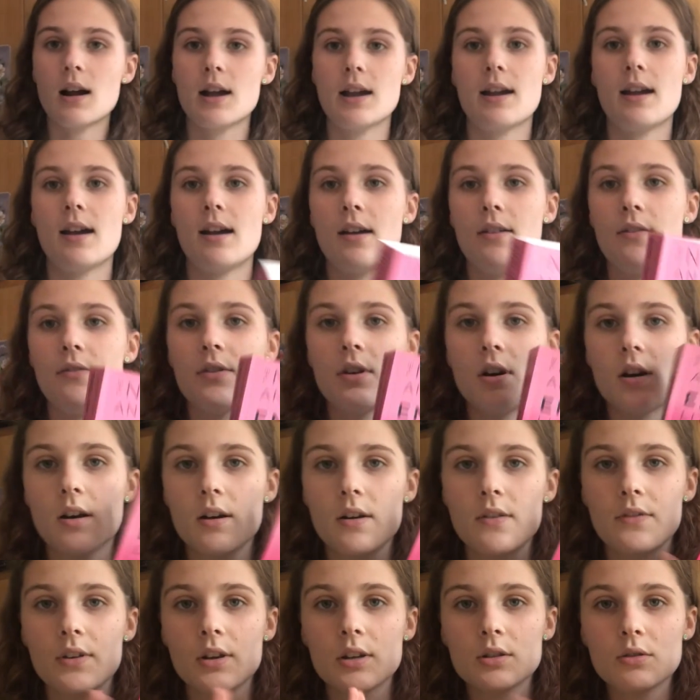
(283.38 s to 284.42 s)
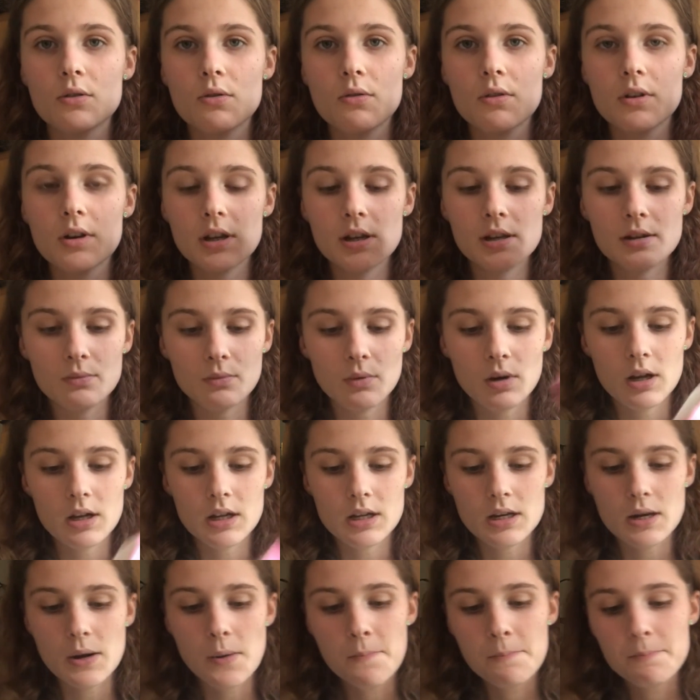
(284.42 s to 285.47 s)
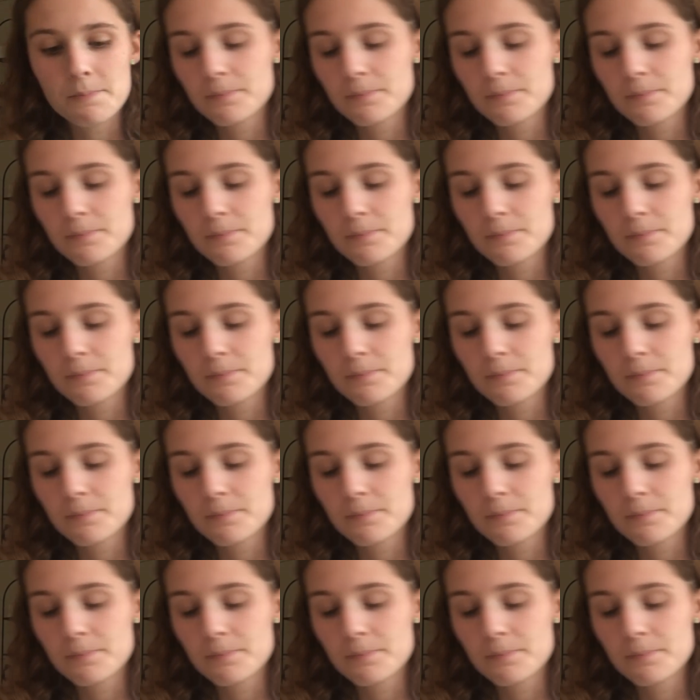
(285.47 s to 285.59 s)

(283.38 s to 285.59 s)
I have our Victorian one